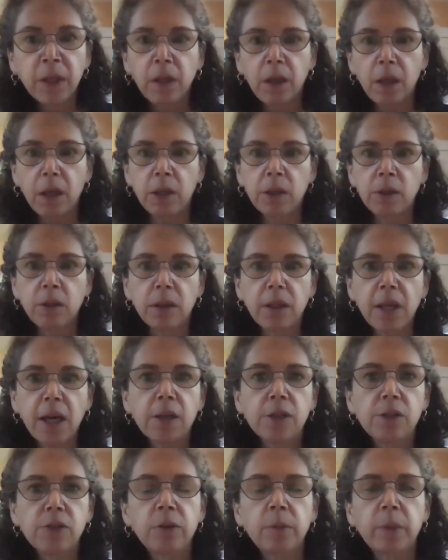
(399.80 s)
and that
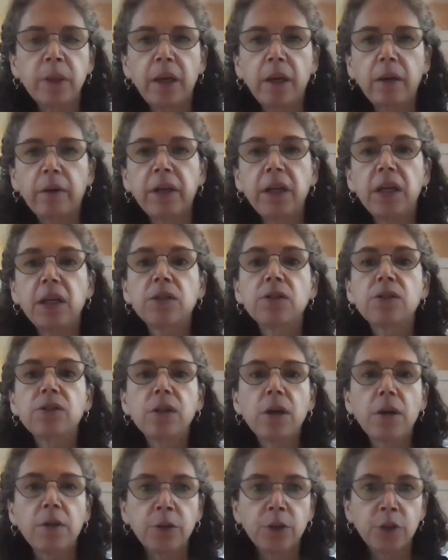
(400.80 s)
is from an area in
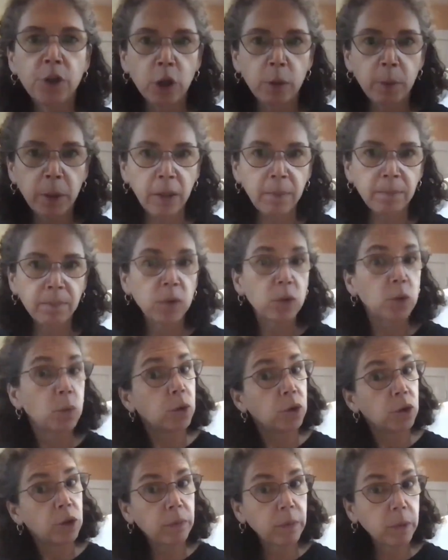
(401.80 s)
southern Germany,
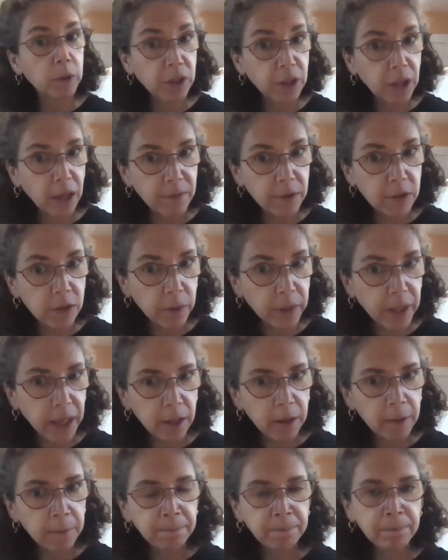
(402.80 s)
sort of where Steiff is
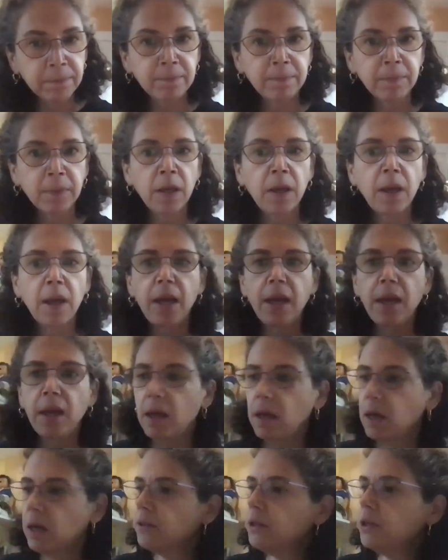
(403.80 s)
located.
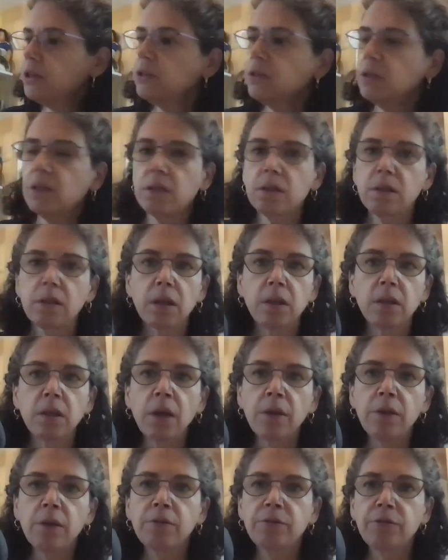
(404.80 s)
This is
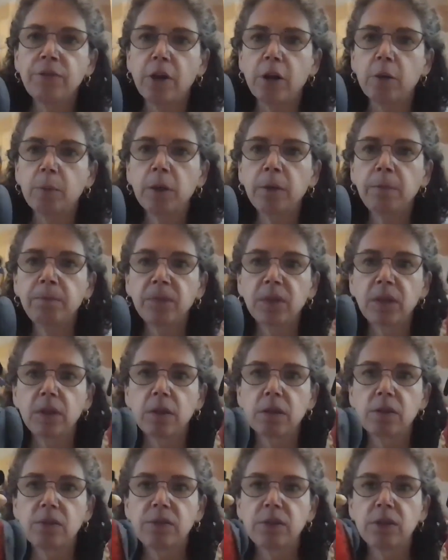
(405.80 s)
another farmer.
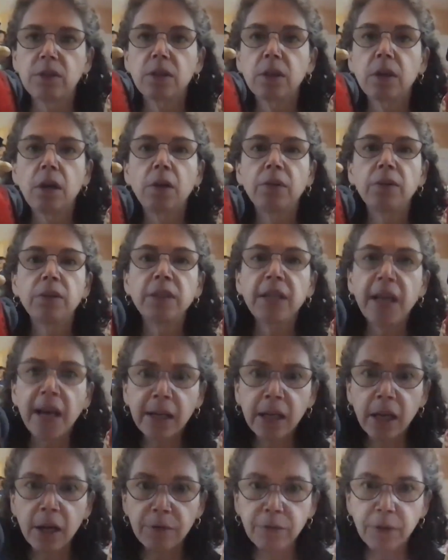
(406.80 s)
This is called the
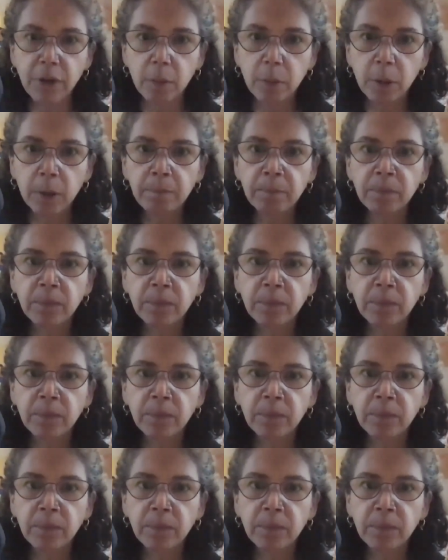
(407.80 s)
Dachau farmer.